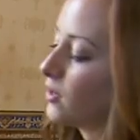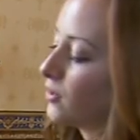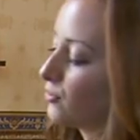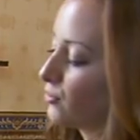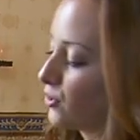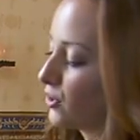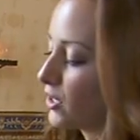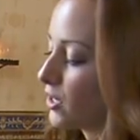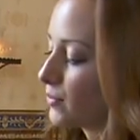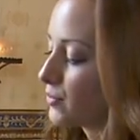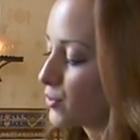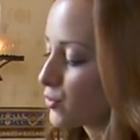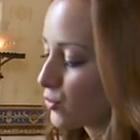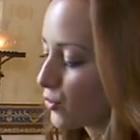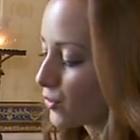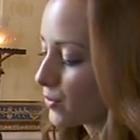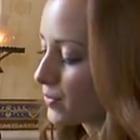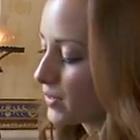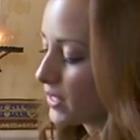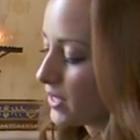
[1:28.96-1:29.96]
really
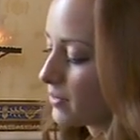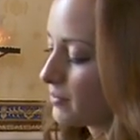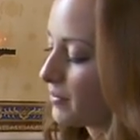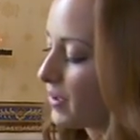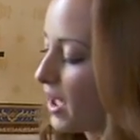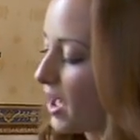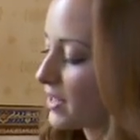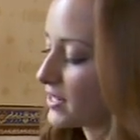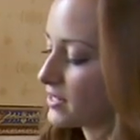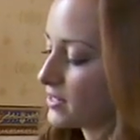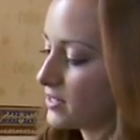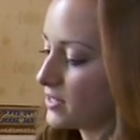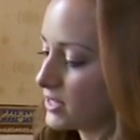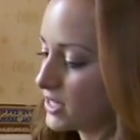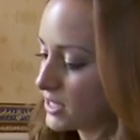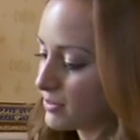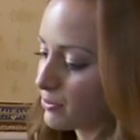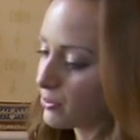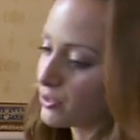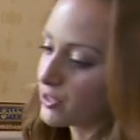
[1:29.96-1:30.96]
absorbed the impact and
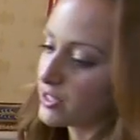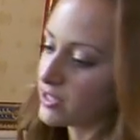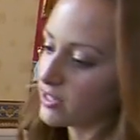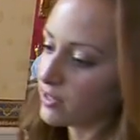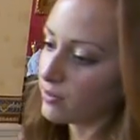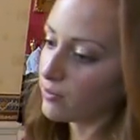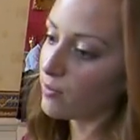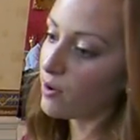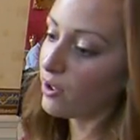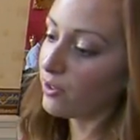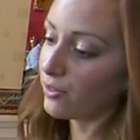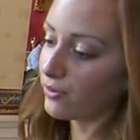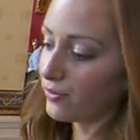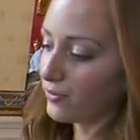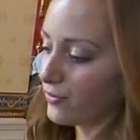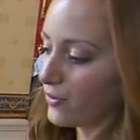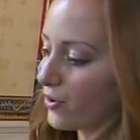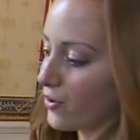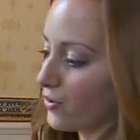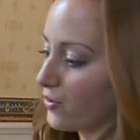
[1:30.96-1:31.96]
dispersed it, while the
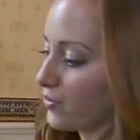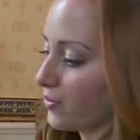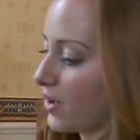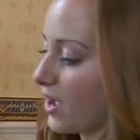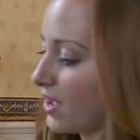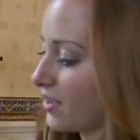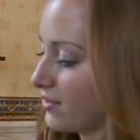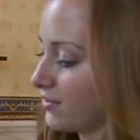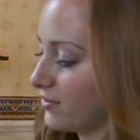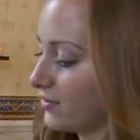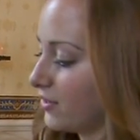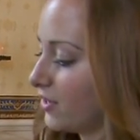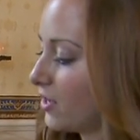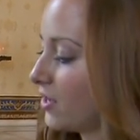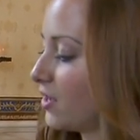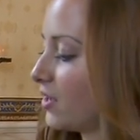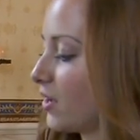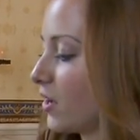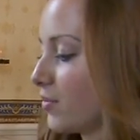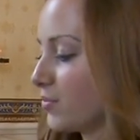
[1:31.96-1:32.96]
foam kind of
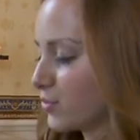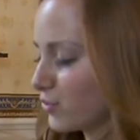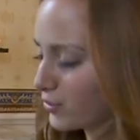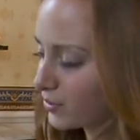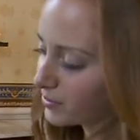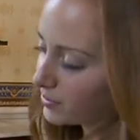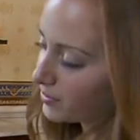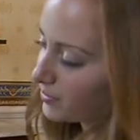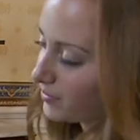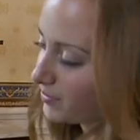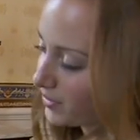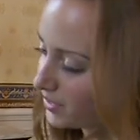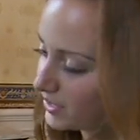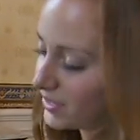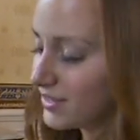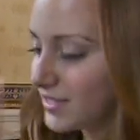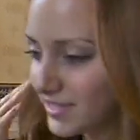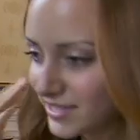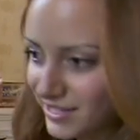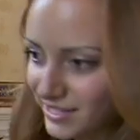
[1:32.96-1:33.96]
absorbed it
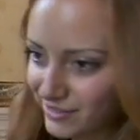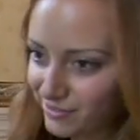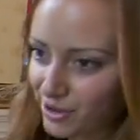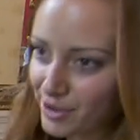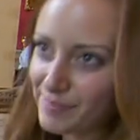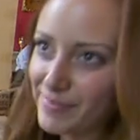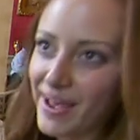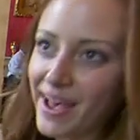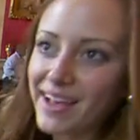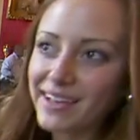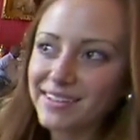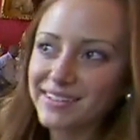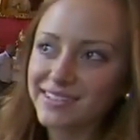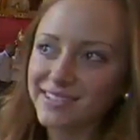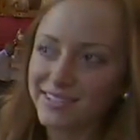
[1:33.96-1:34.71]
but sent it right back.